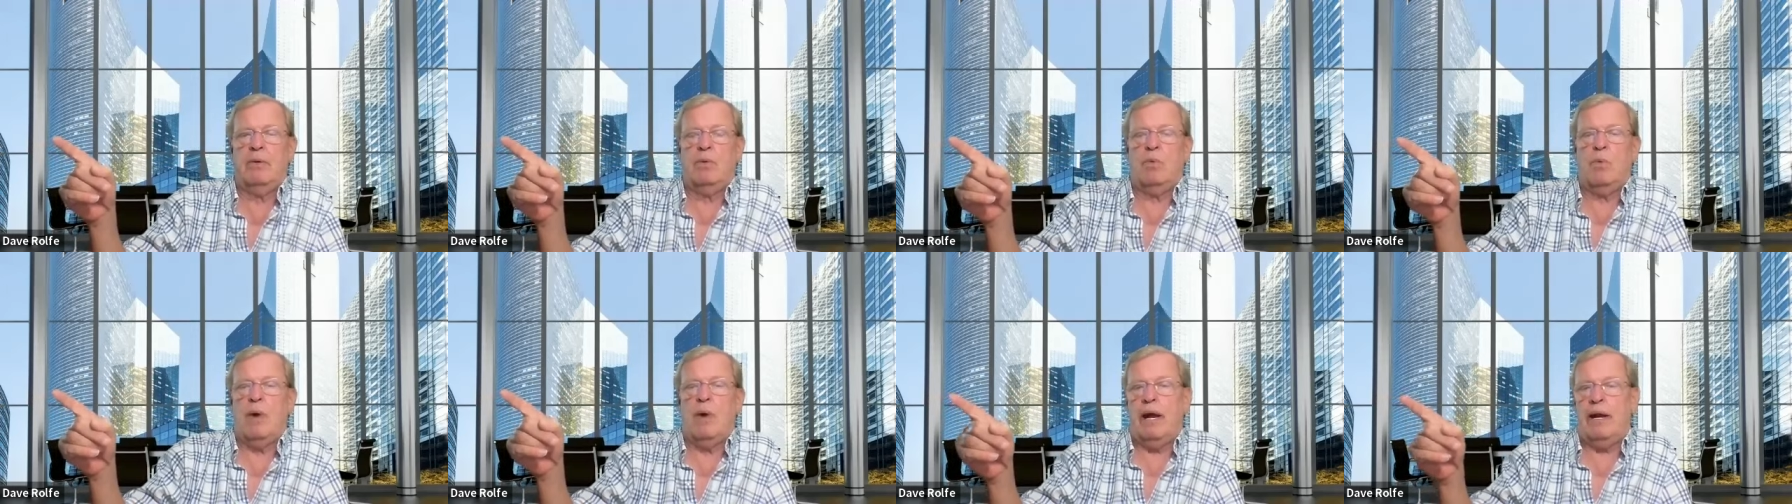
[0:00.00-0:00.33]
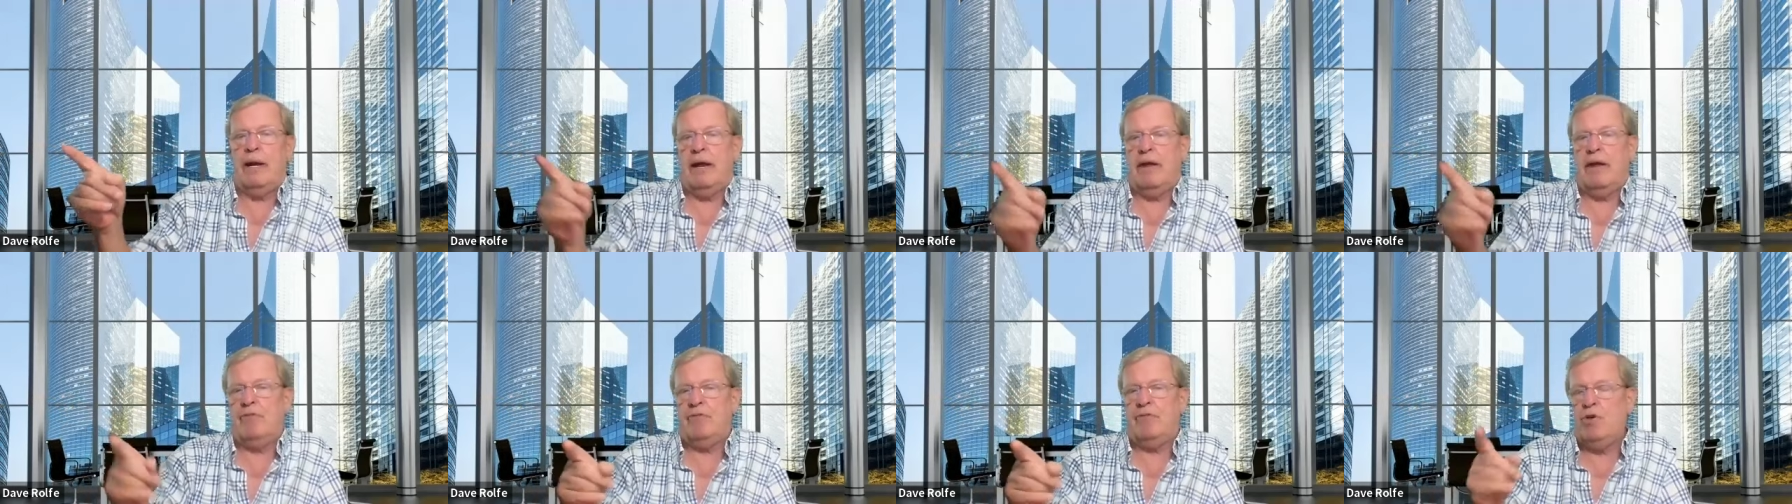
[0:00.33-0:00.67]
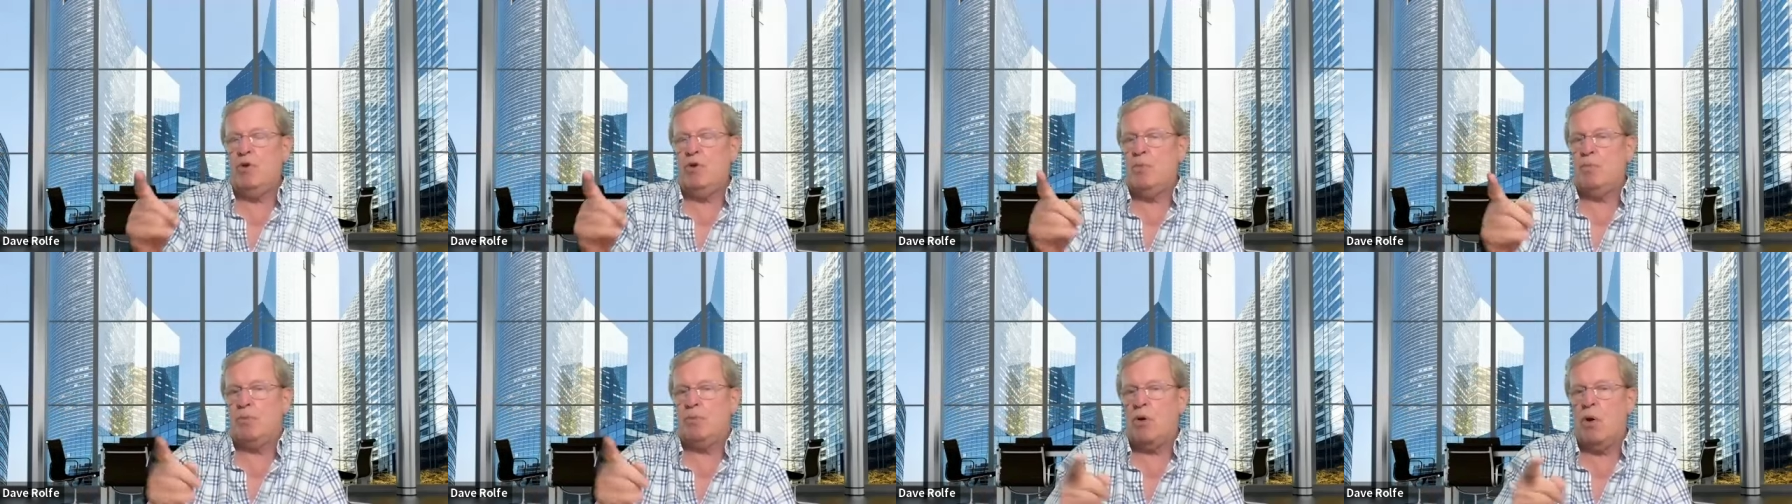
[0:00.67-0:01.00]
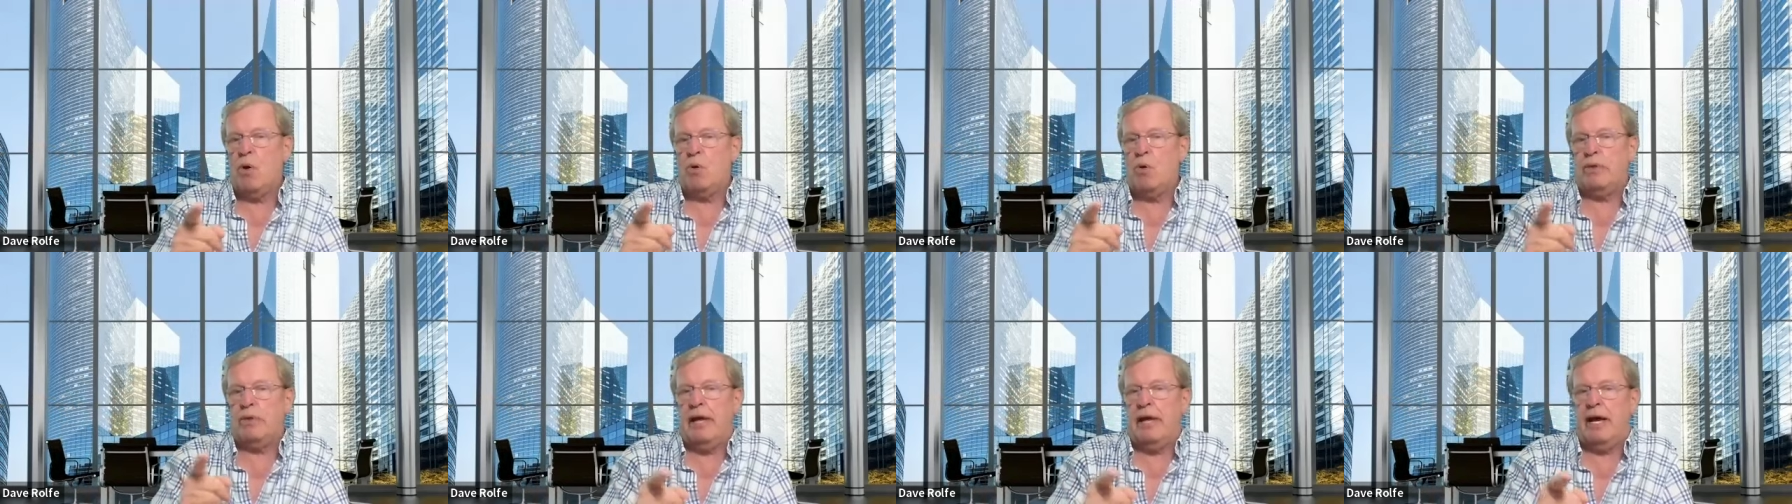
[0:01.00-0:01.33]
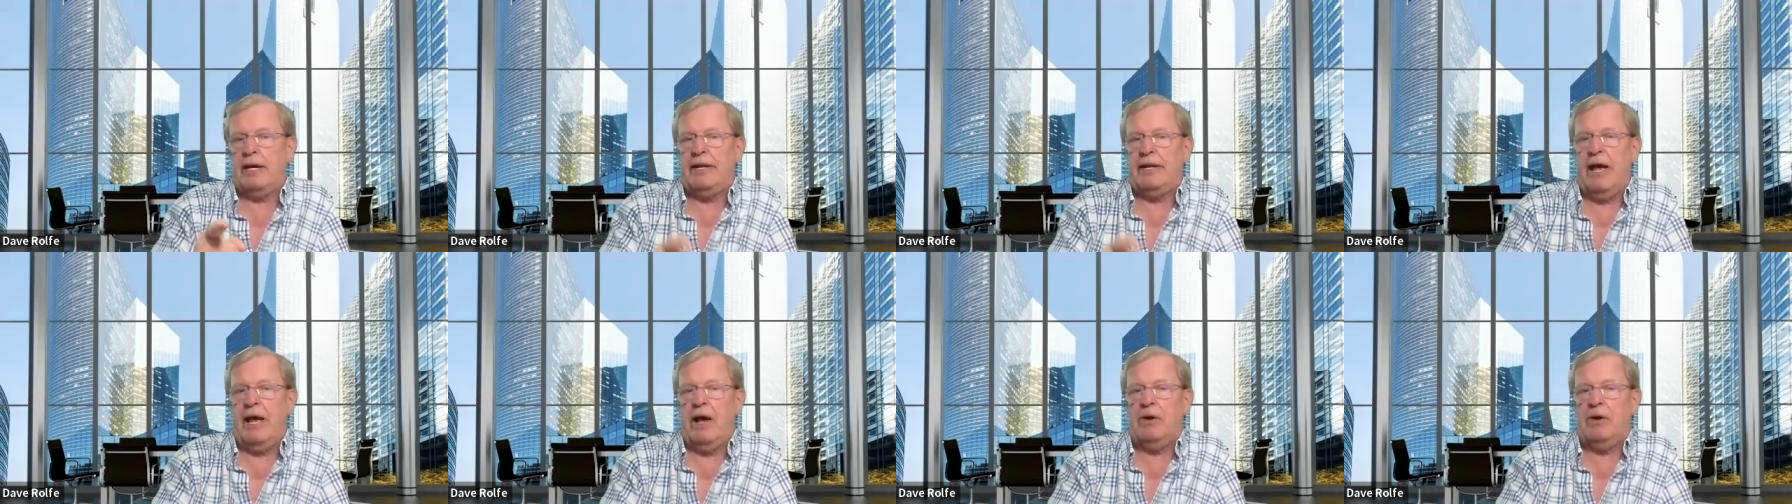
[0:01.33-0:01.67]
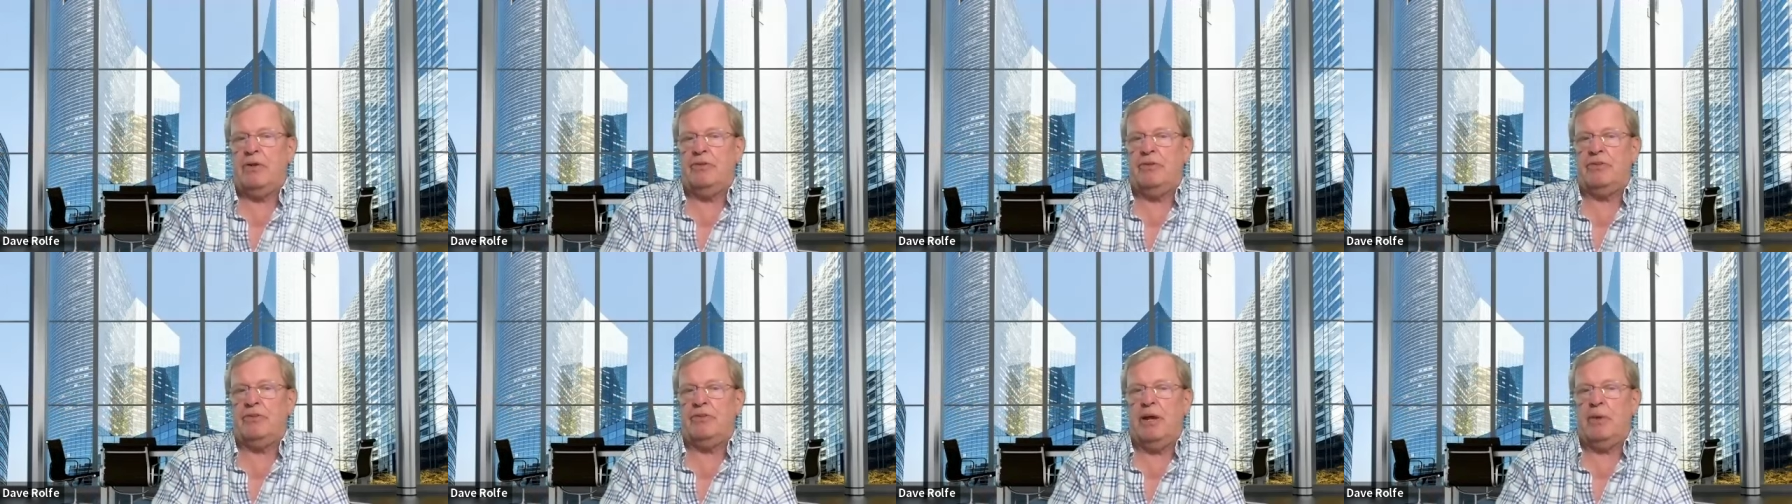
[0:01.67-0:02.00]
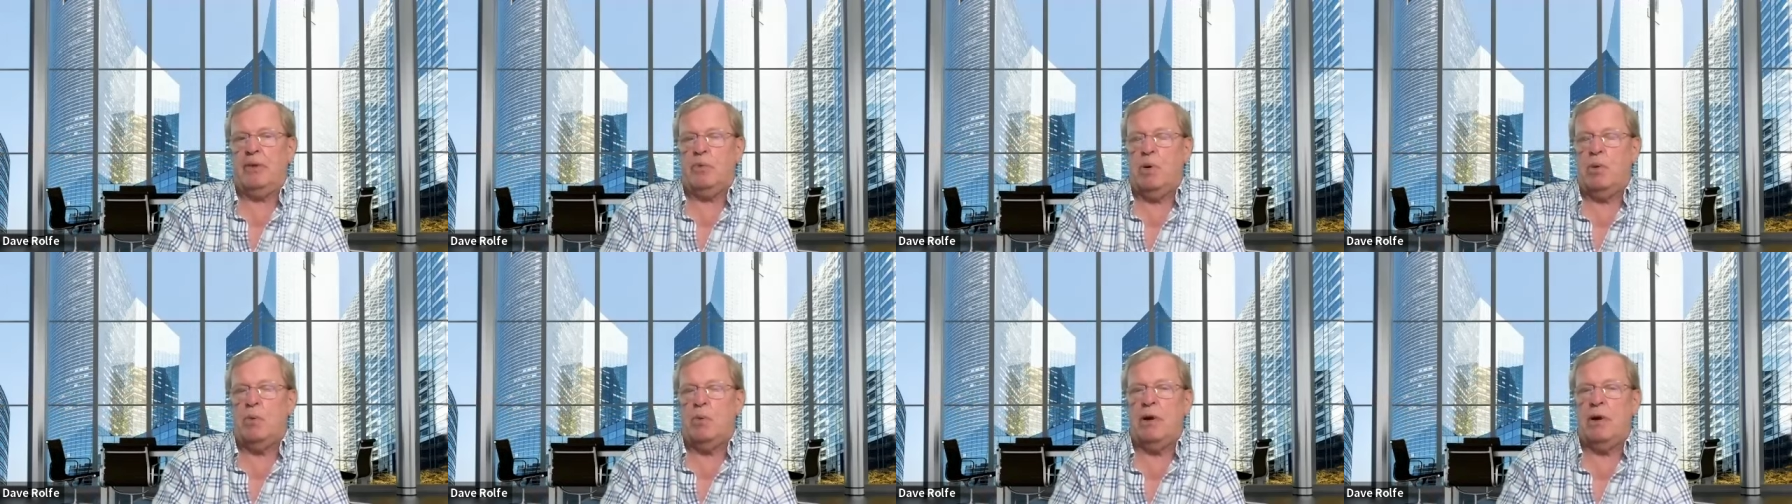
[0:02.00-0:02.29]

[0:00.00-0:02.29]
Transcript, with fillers: when if you broke that down and said, well,